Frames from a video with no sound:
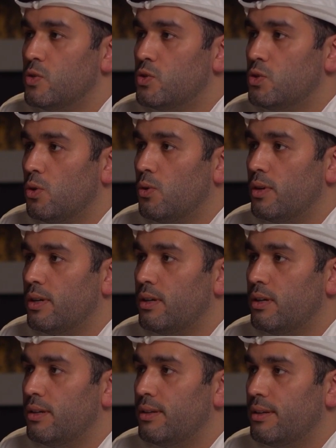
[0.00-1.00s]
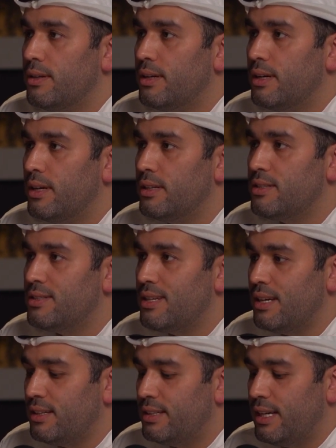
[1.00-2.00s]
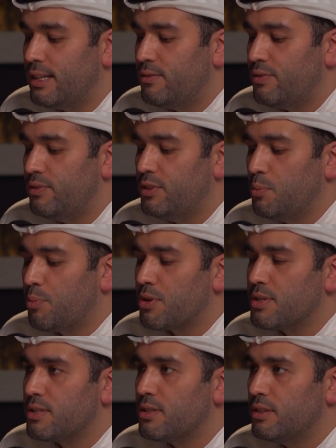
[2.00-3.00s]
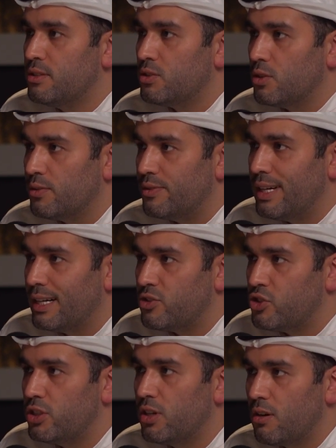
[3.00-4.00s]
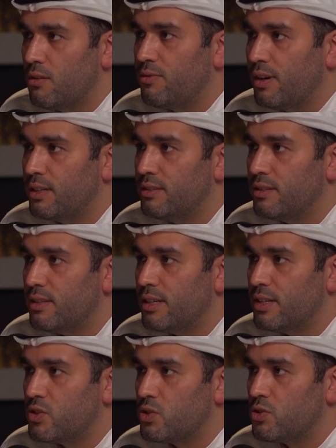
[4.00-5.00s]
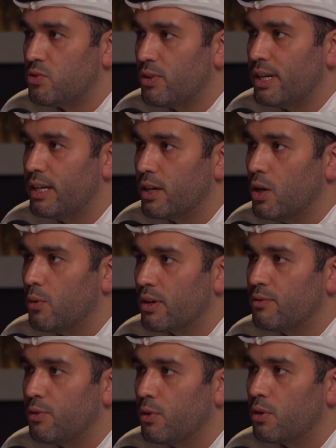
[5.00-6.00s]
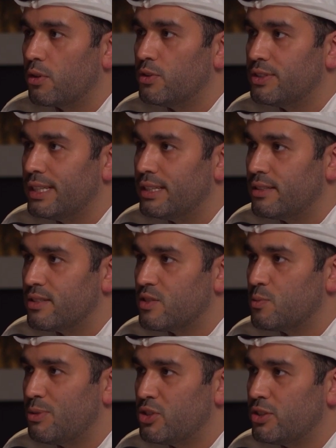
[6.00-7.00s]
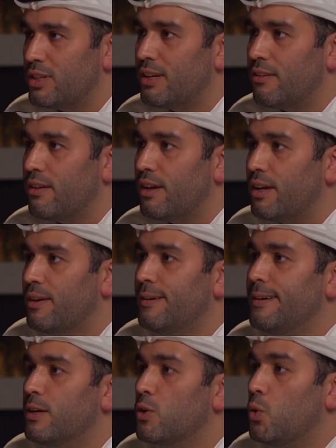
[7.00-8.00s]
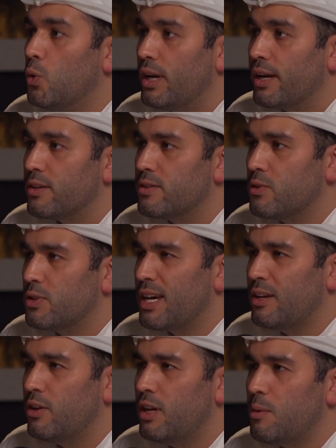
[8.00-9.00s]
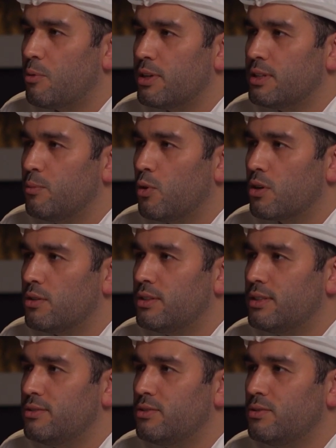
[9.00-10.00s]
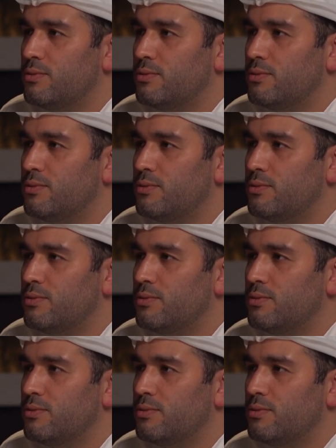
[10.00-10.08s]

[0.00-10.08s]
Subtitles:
So it's said that 50% of that general fund is really going for utilities, especially the cooling. So can you elaborate more on this?